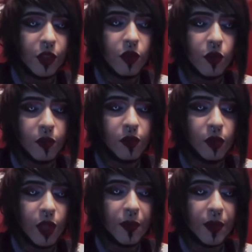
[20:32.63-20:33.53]
He
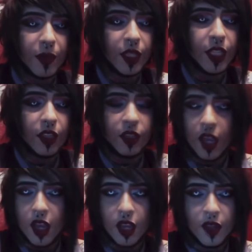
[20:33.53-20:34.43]
gave him heavy physical
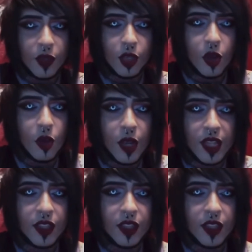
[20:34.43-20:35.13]
and emotional abuse